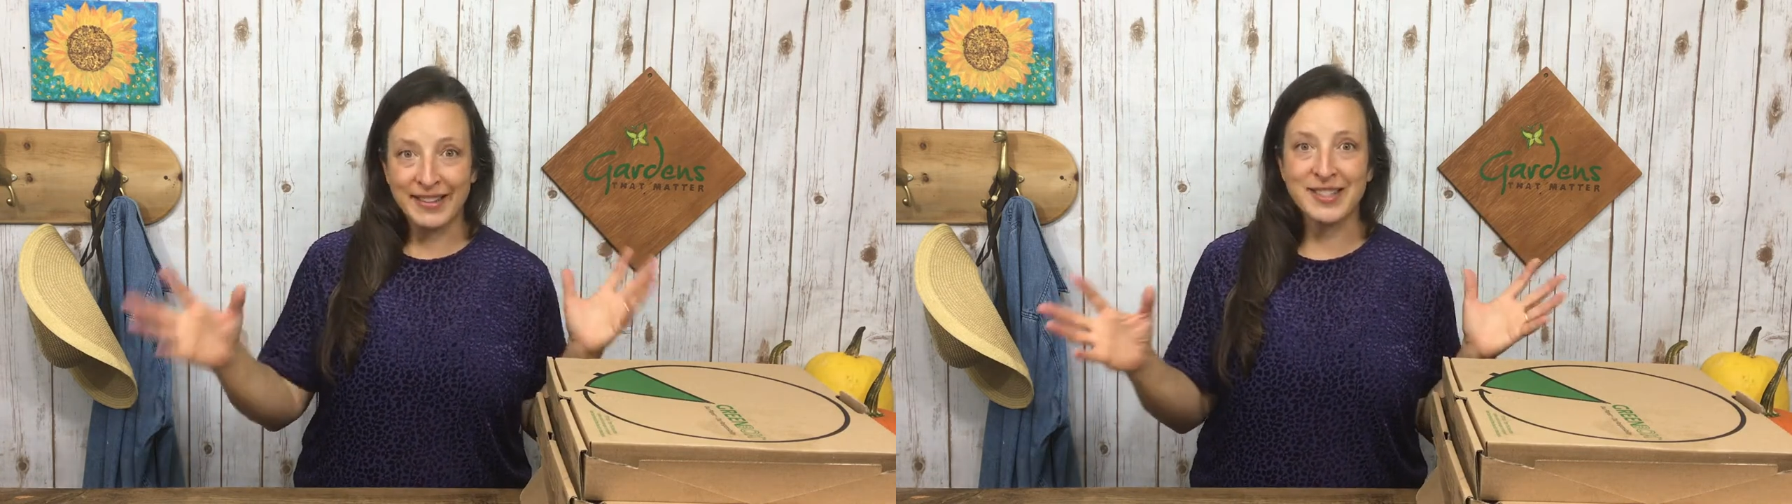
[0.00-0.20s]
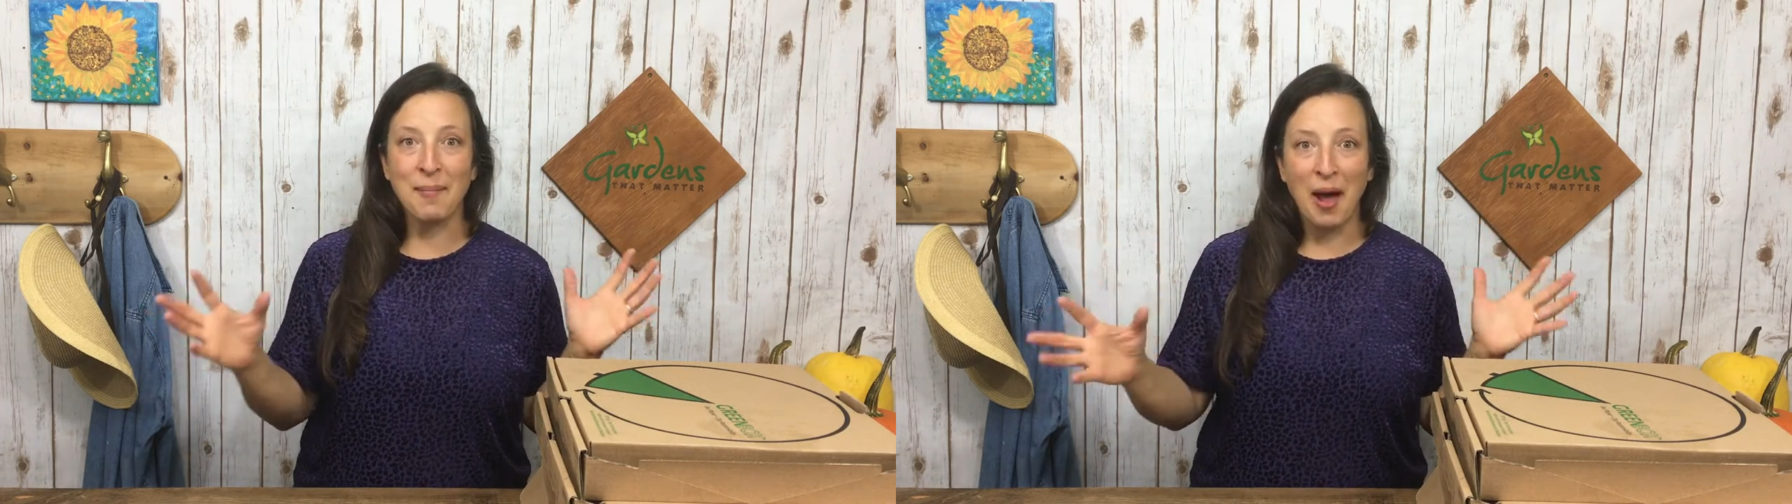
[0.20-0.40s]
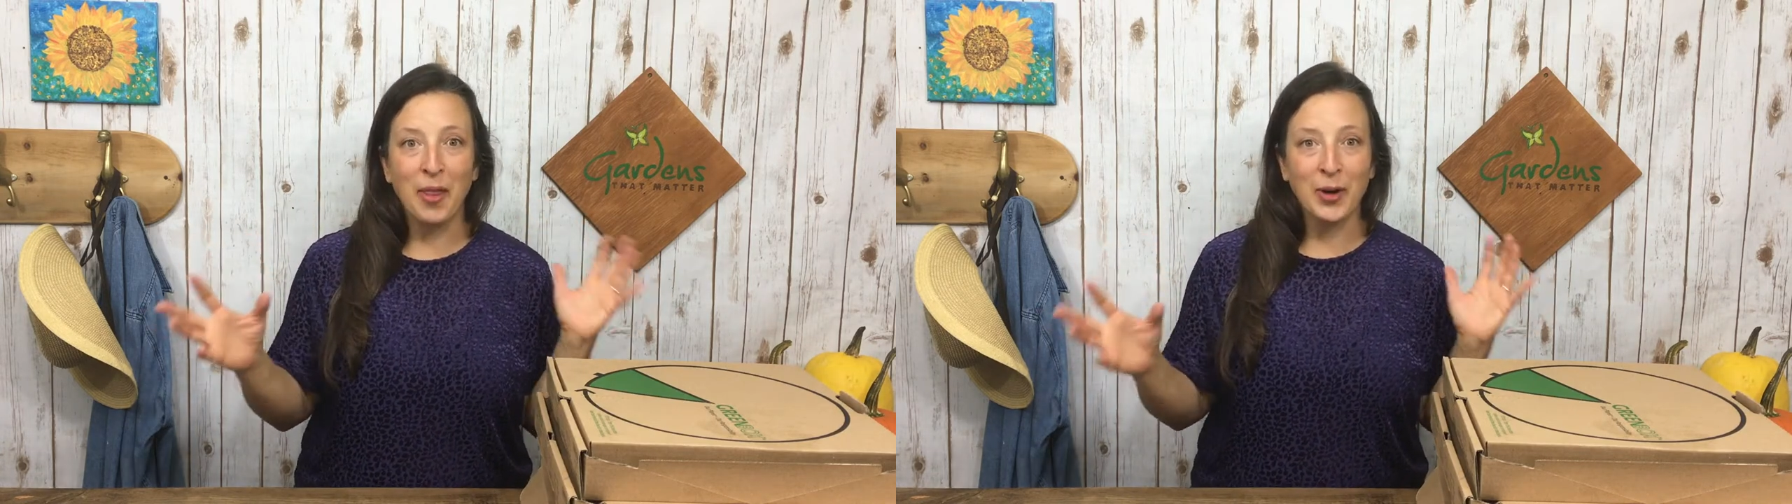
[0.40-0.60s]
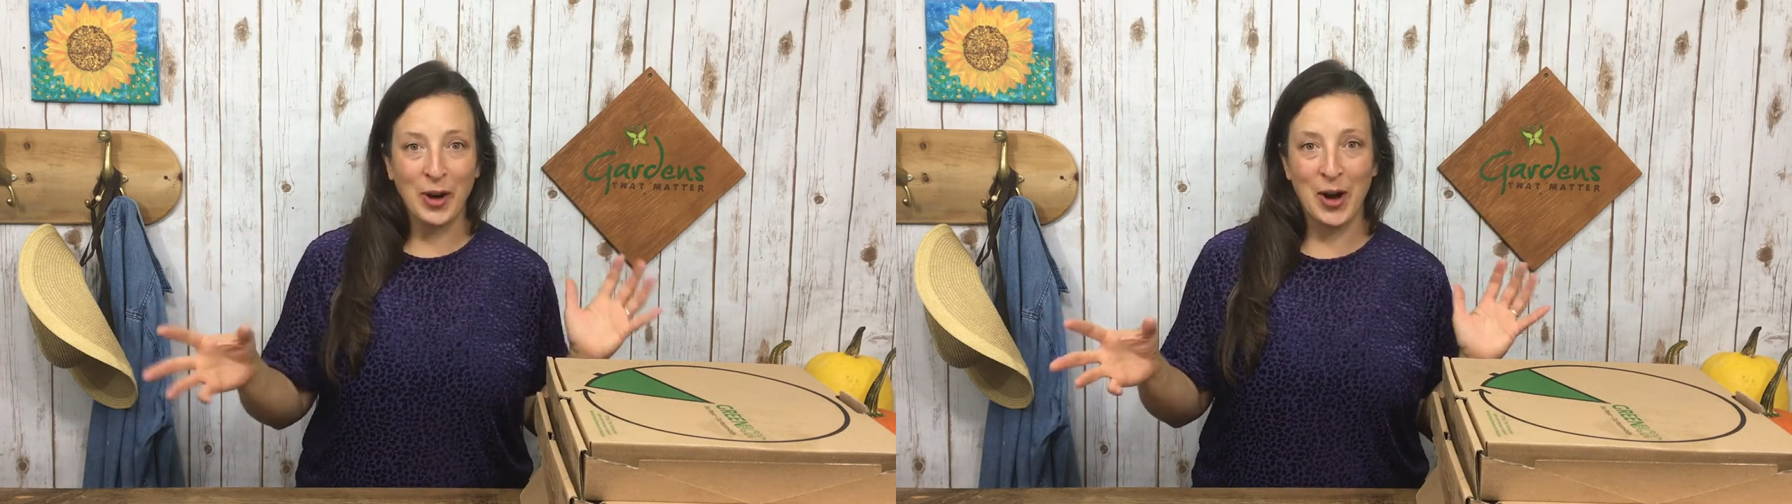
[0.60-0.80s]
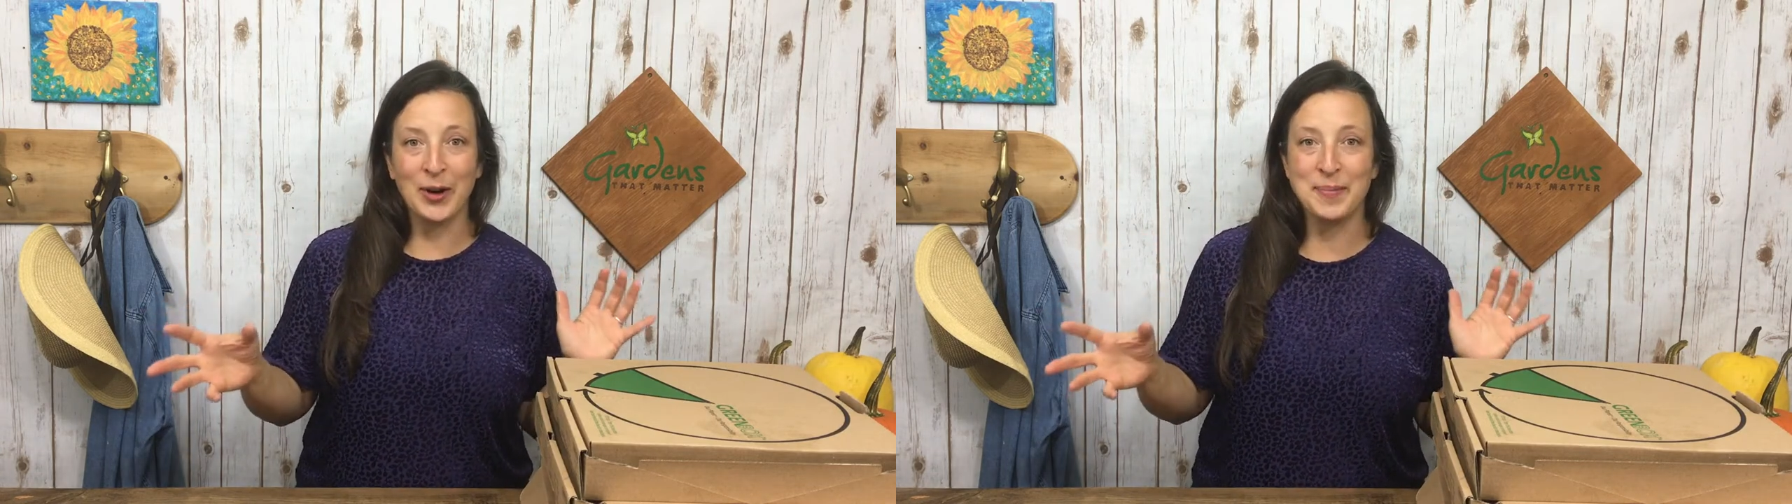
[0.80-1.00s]
some other
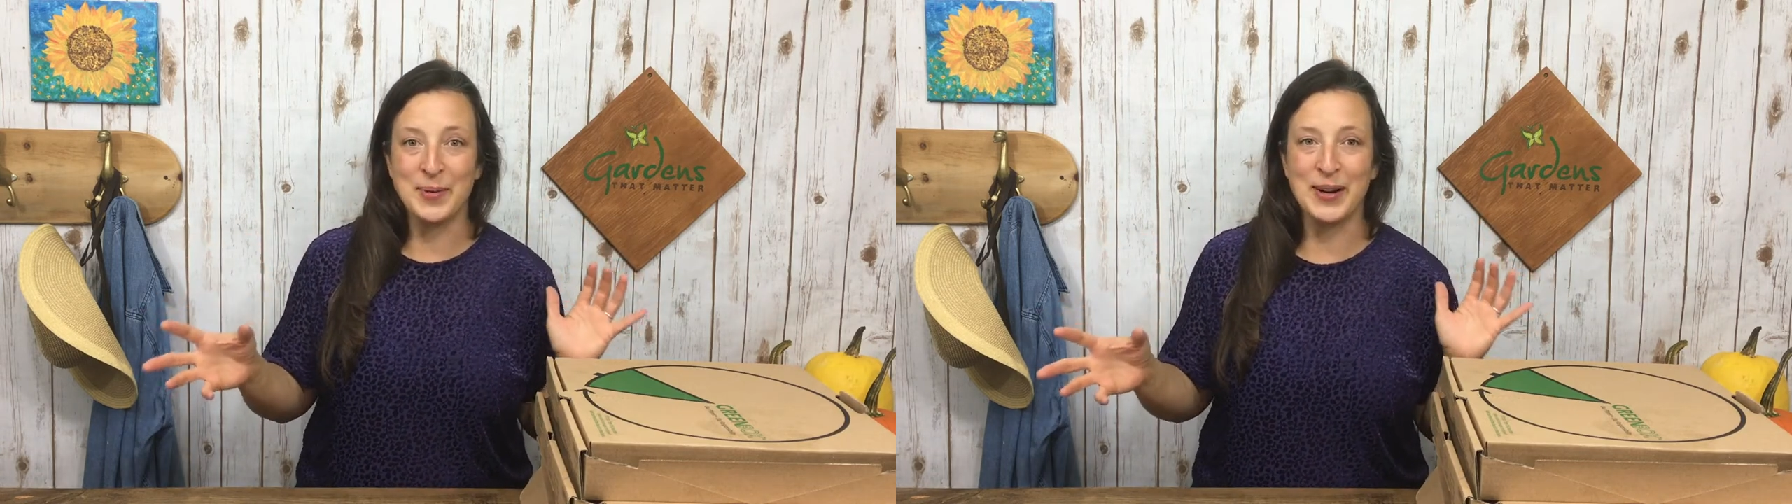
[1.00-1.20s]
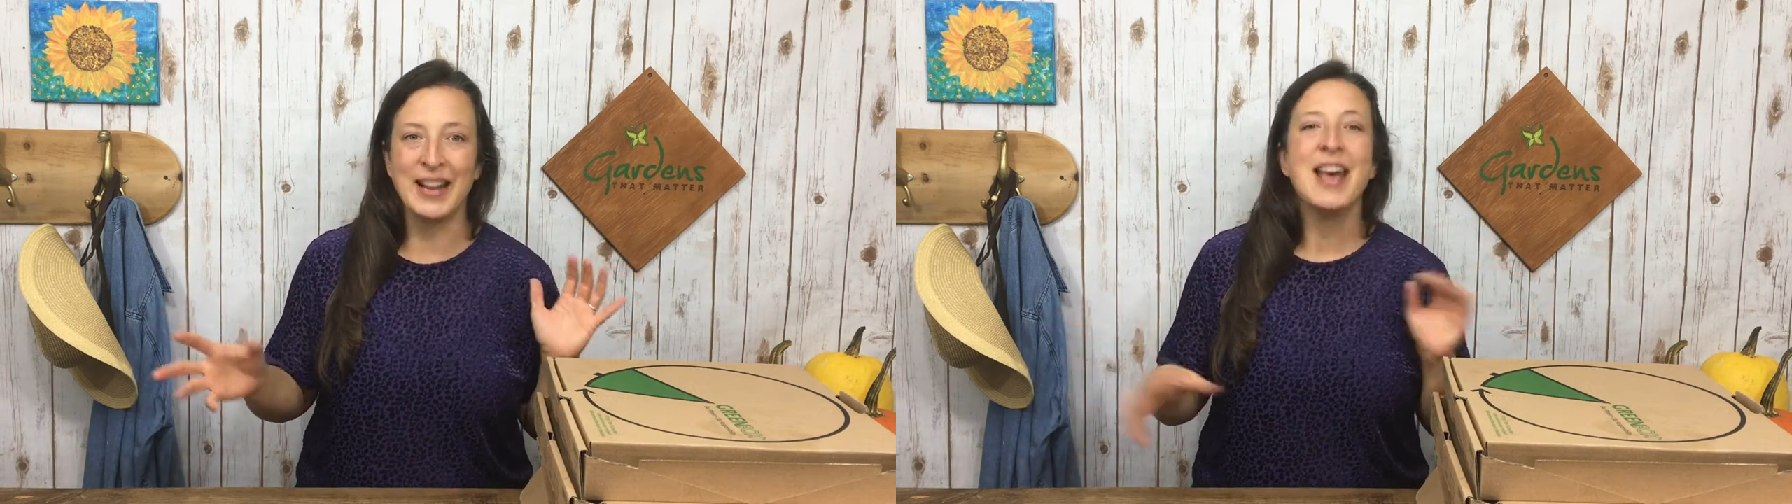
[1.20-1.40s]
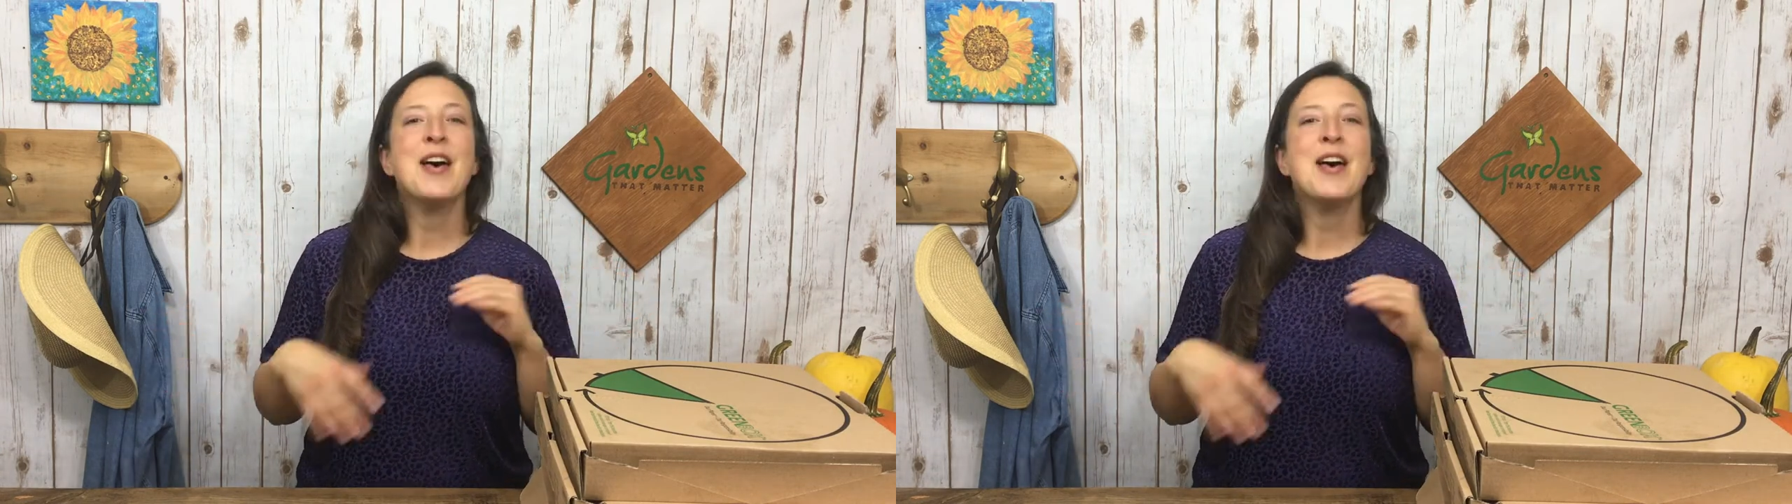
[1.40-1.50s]
cardboard.